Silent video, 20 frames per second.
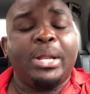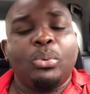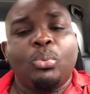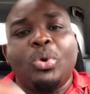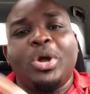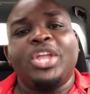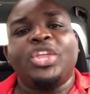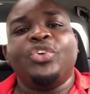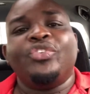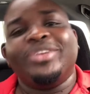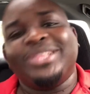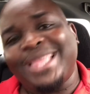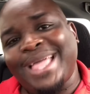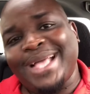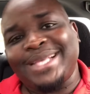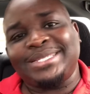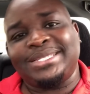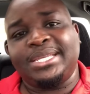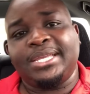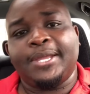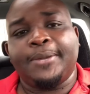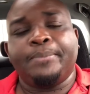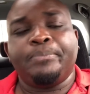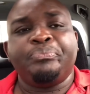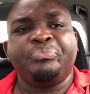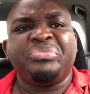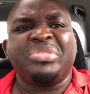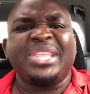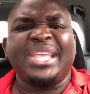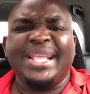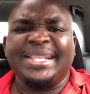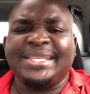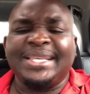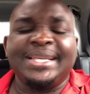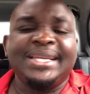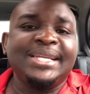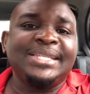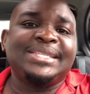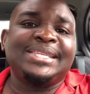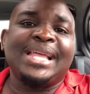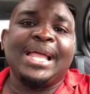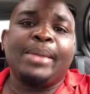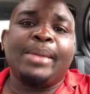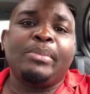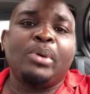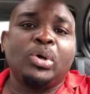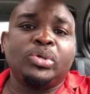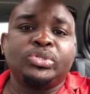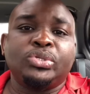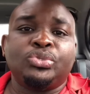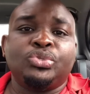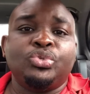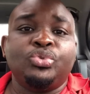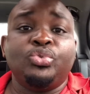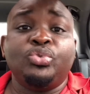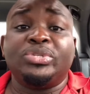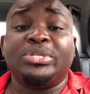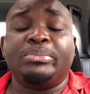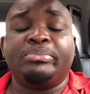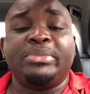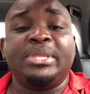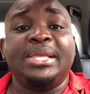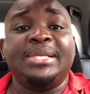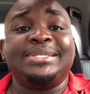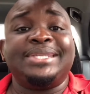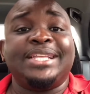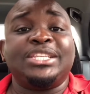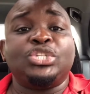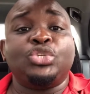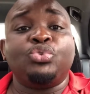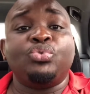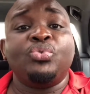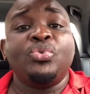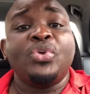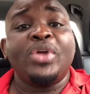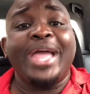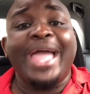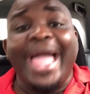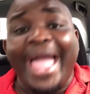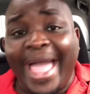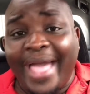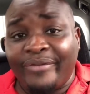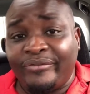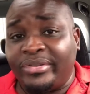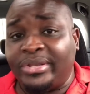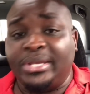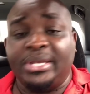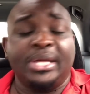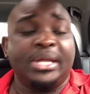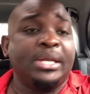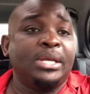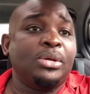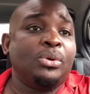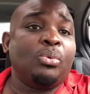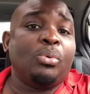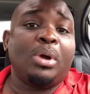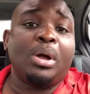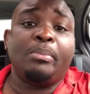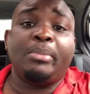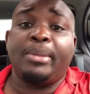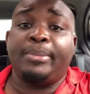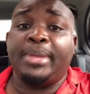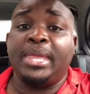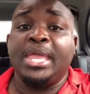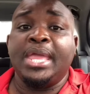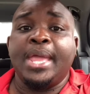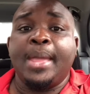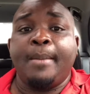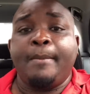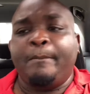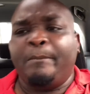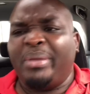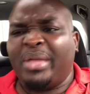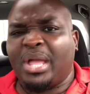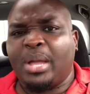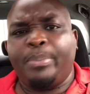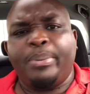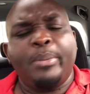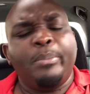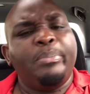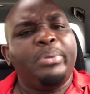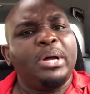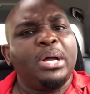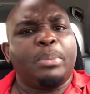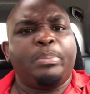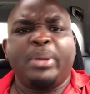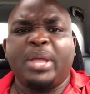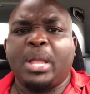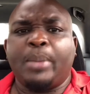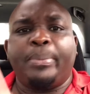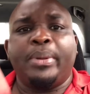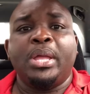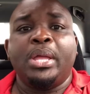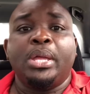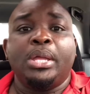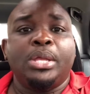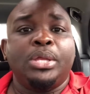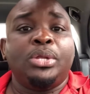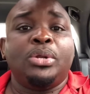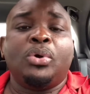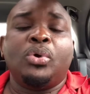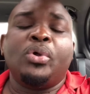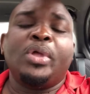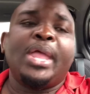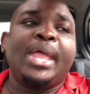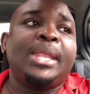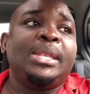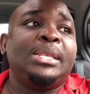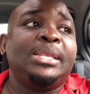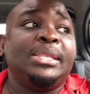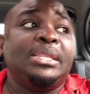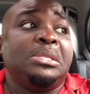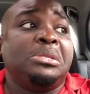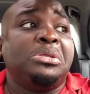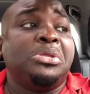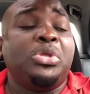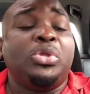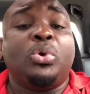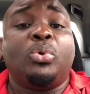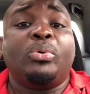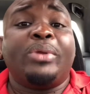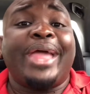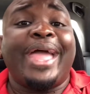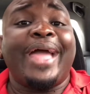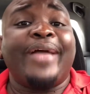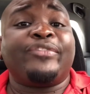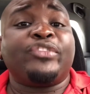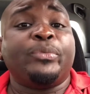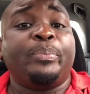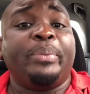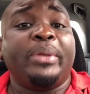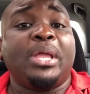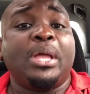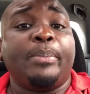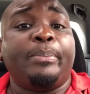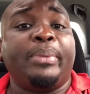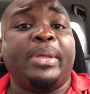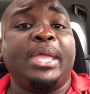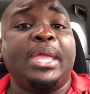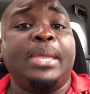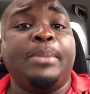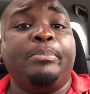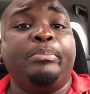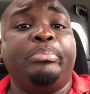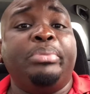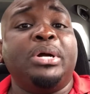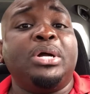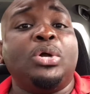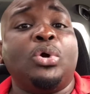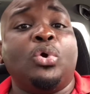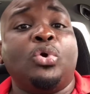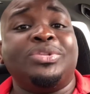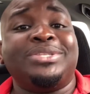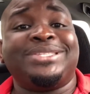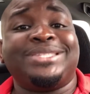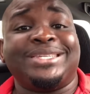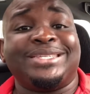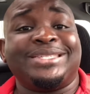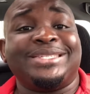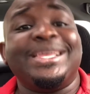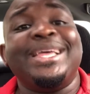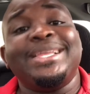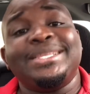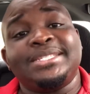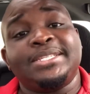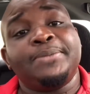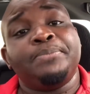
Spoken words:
while you're relaxing, it's a good time also to do some things that you haven't done in a while. Maybe pick up a book. And you don't have to pick up a book on success.